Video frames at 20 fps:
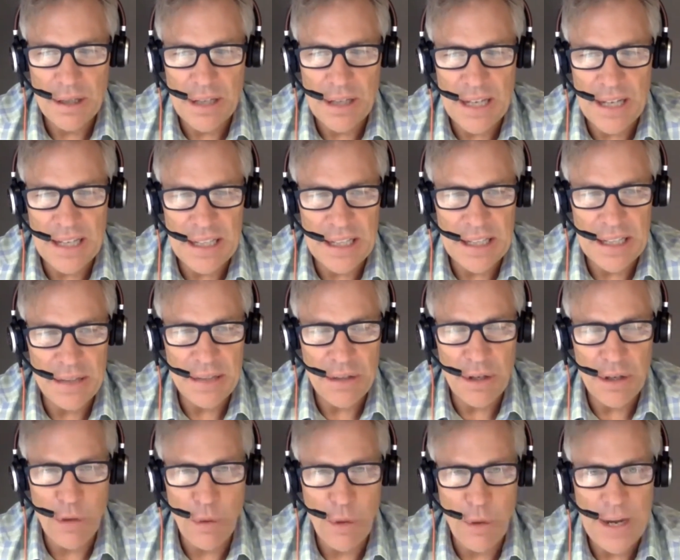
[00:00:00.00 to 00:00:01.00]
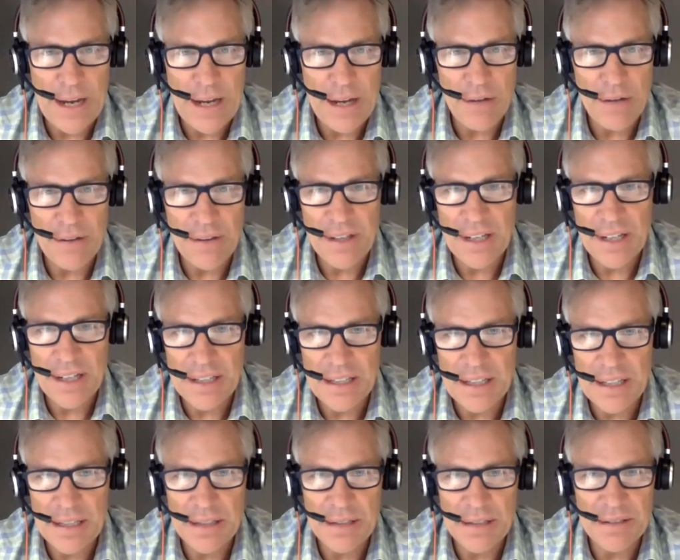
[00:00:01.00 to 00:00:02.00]
gaining the ground that I
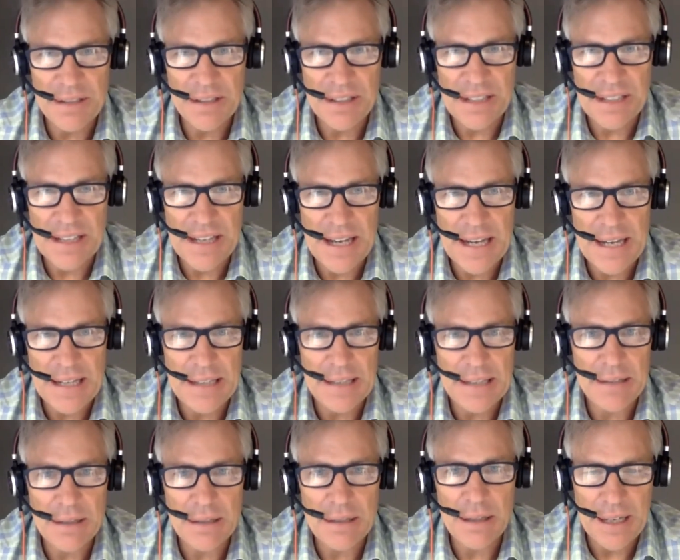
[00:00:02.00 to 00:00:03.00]
needed to gain.